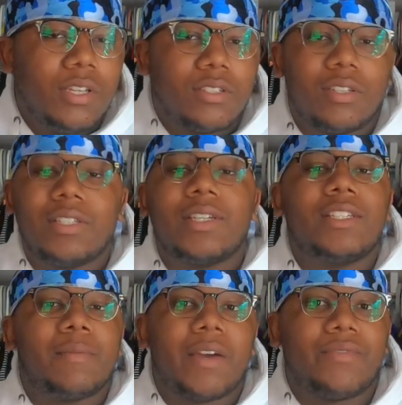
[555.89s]
So this
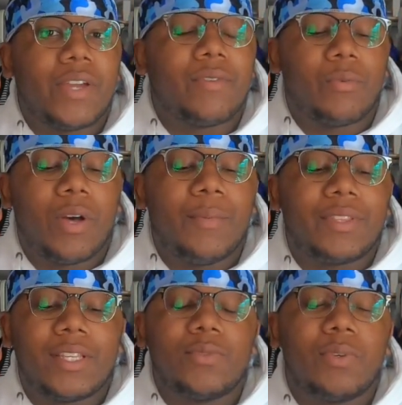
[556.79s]
isn't my favorite one,
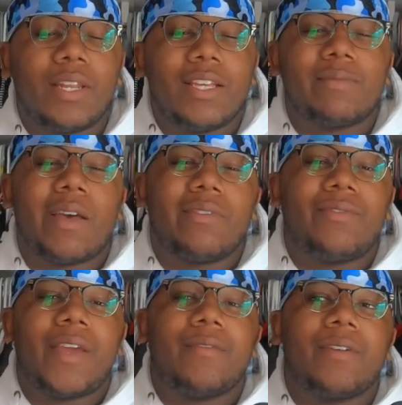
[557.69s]
but this one is my
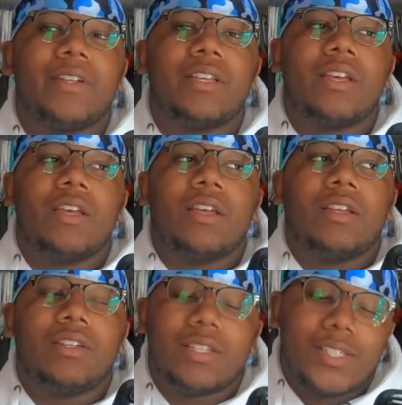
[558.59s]
favorite
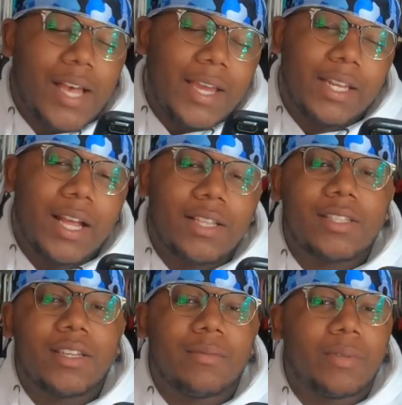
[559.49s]
design
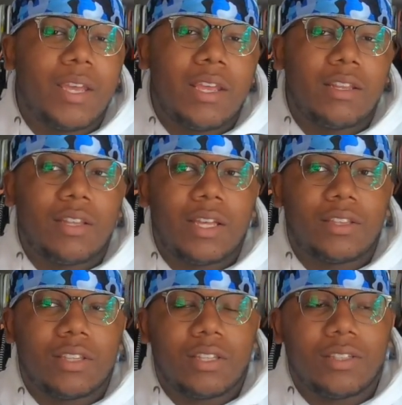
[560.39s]
concept, and
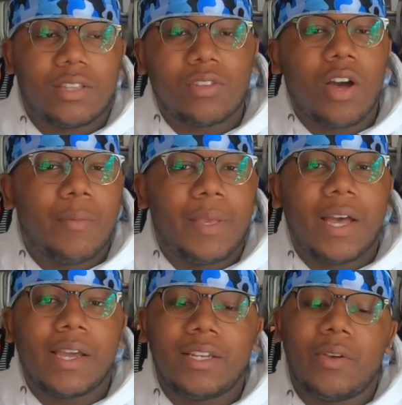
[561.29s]
like the thought
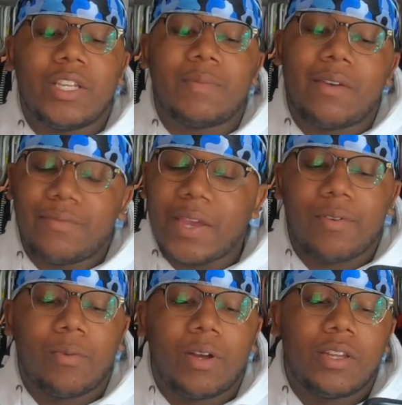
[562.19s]
behind it is my
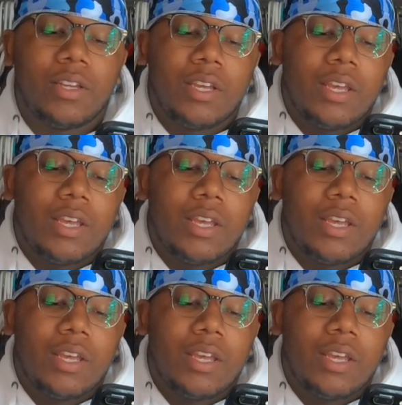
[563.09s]
favorite one.